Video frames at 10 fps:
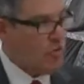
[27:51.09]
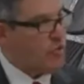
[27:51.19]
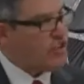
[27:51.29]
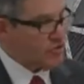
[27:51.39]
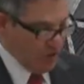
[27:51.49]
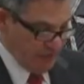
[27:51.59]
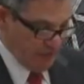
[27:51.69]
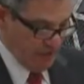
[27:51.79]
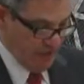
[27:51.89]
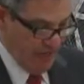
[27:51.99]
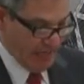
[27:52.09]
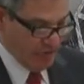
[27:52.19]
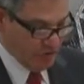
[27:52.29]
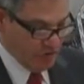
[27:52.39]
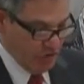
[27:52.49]
resurfacing and
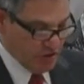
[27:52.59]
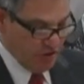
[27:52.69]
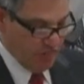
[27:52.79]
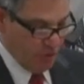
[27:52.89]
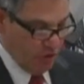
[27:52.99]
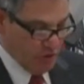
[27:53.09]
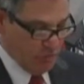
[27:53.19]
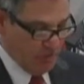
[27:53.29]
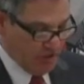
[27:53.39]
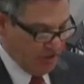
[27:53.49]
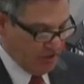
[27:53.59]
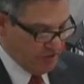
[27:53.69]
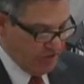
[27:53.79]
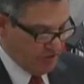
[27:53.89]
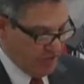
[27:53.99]
construction of roads with a
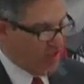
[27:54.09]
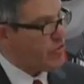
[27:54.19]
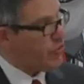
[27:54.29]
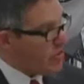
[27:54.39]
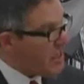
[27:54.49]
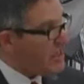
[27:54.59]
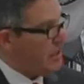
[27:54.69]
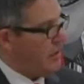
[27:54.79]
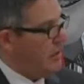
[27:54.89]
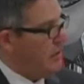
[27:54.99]
signalization at 3